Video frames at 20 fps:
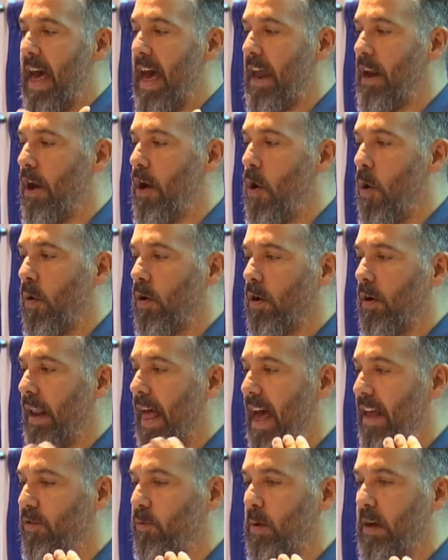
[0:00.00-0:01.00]
had an owner
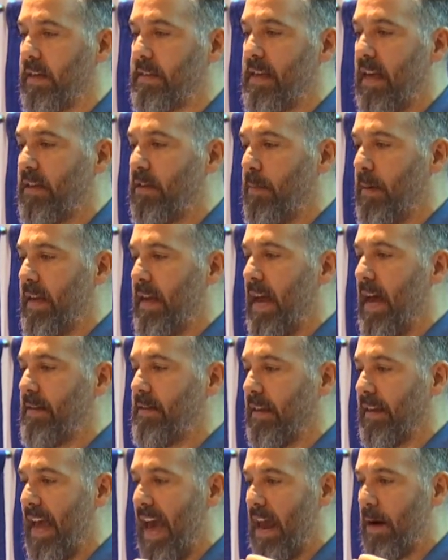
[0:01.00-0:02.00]
last week said to me, he
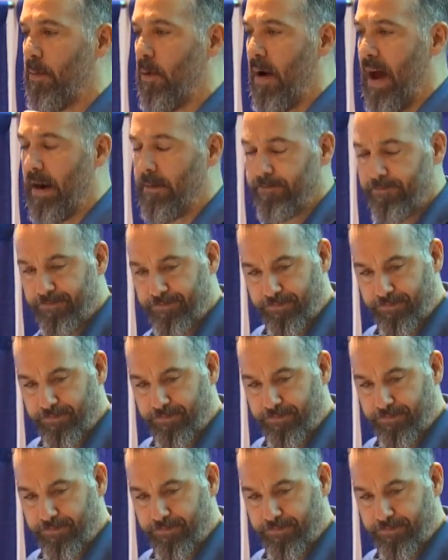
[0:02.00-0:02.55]
has a catamaran.